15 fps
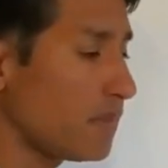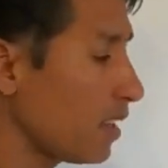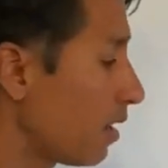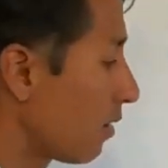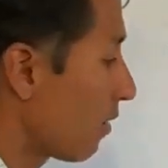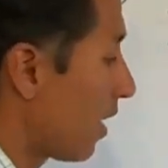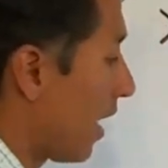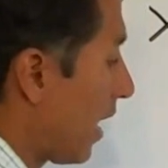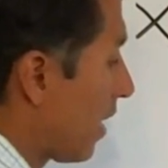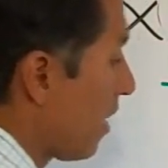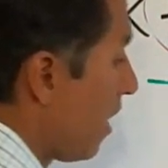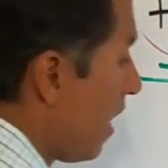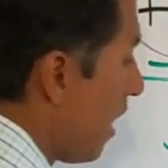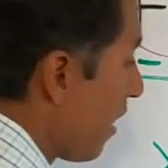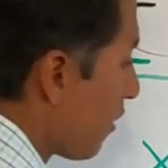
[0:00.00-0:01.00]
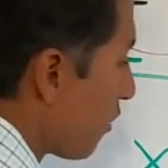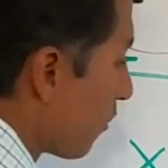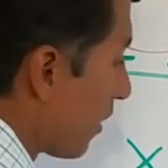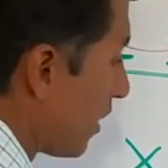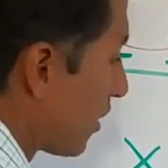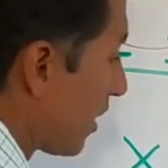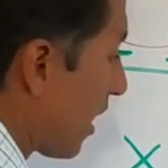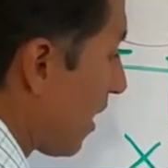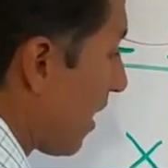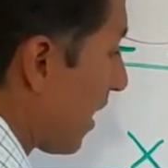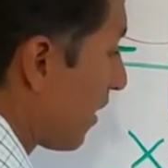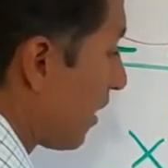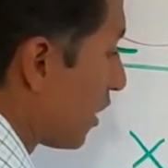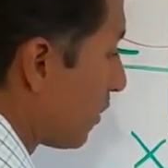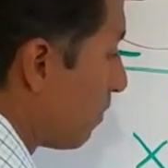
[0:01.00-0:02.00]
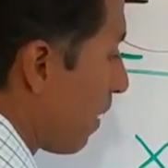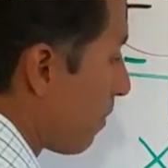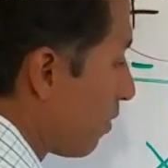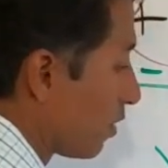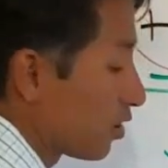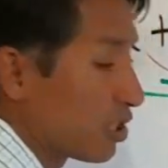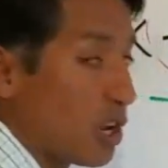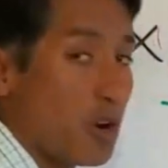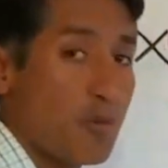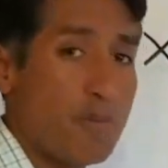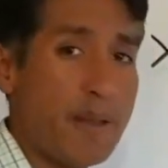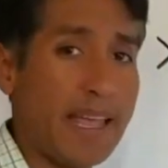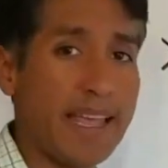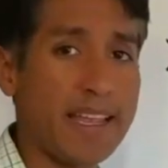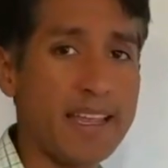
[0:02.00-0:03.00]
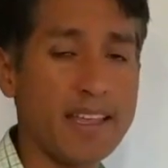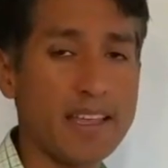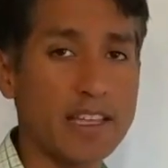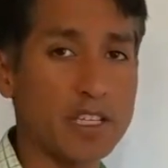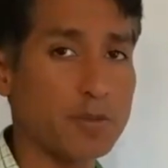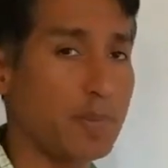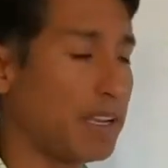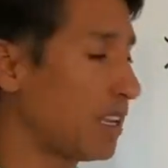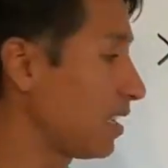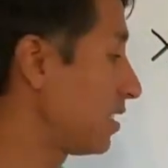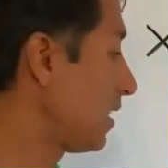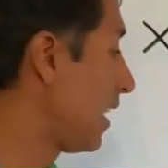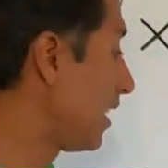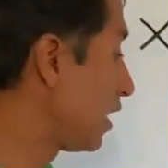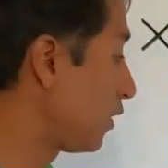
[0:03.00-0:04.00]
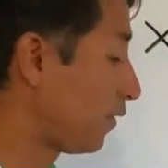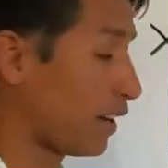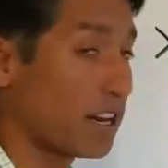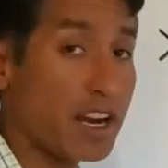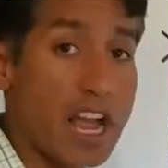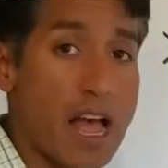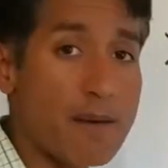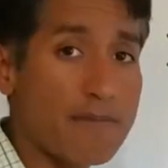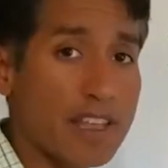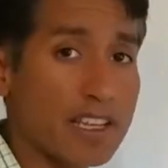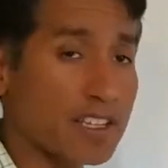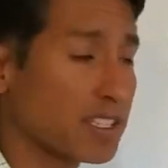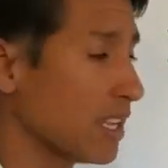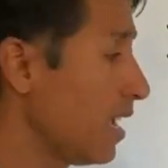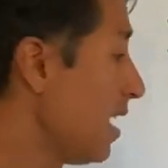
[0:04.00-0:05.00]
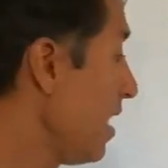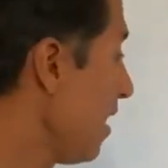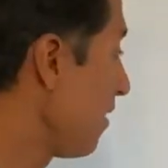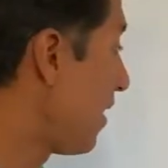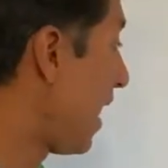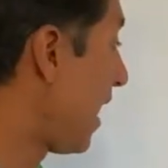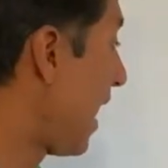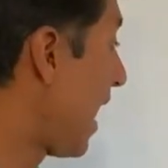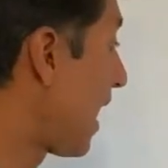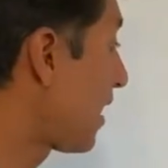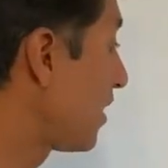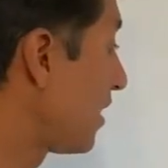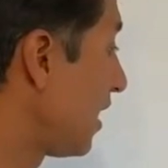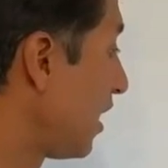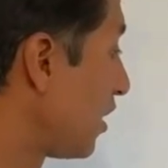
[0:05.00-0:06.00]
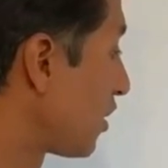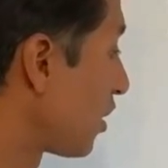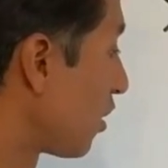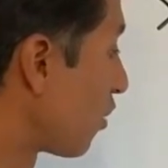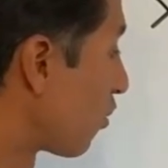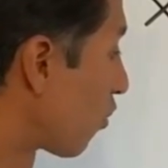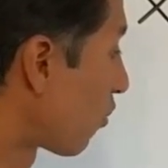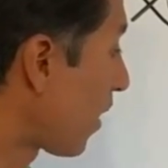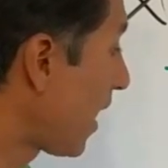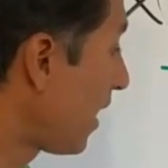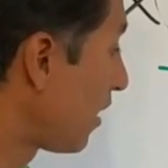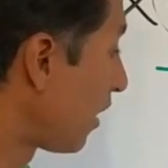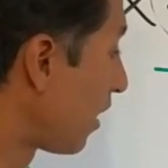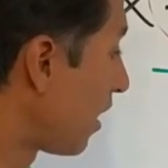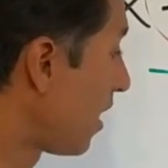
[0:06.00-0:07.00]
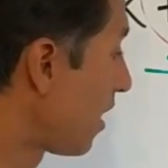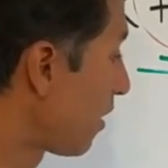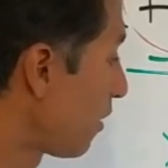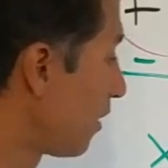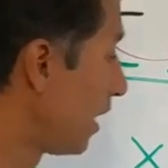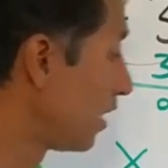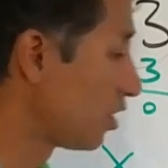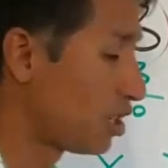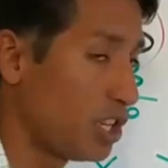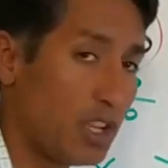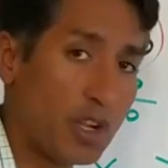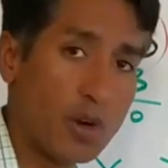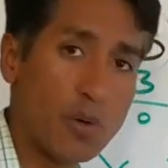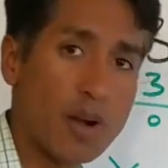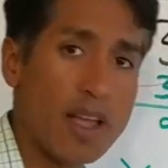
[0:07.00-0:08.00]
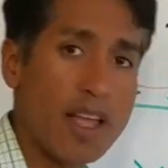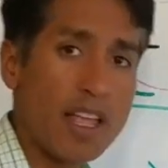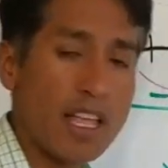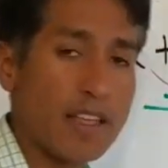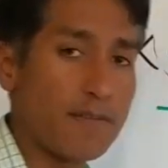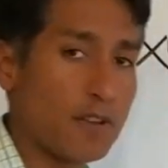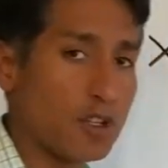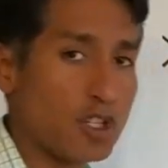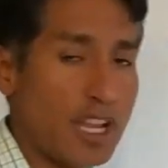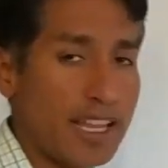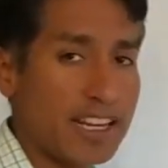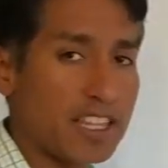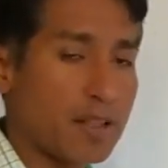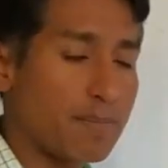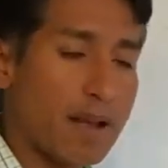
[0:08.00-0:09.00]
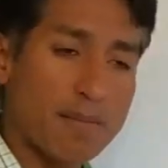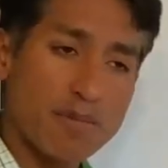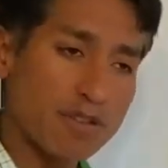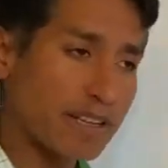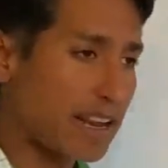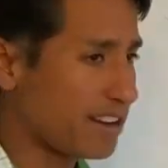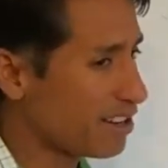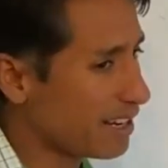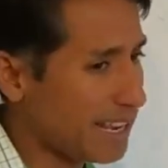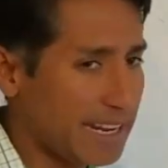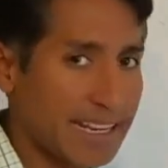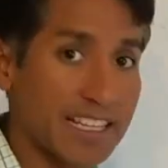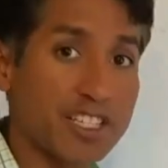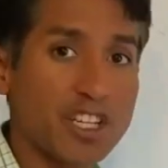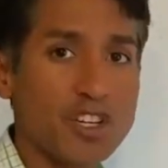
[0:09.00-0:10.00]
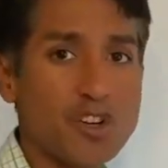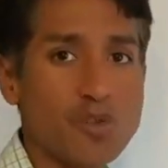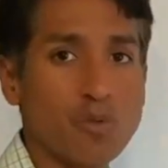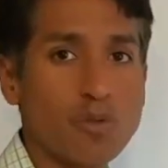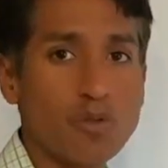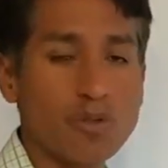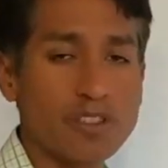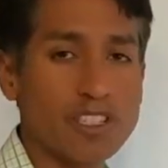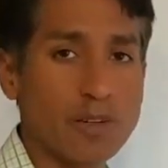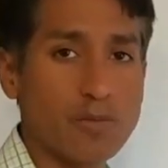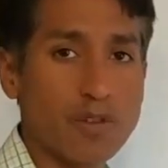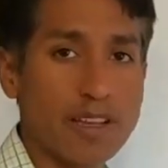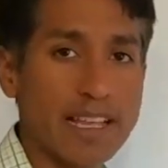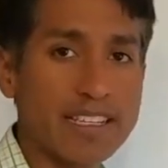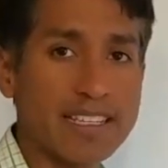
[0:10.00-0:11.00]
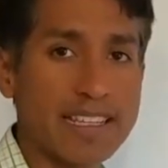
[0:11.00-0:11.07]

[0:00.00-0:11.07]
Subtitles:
okay? The reason I like this bubble so big is because then it's very obvious that x is greater than 2. If you shade in the bubble, now you're getting into new rules, and we'll get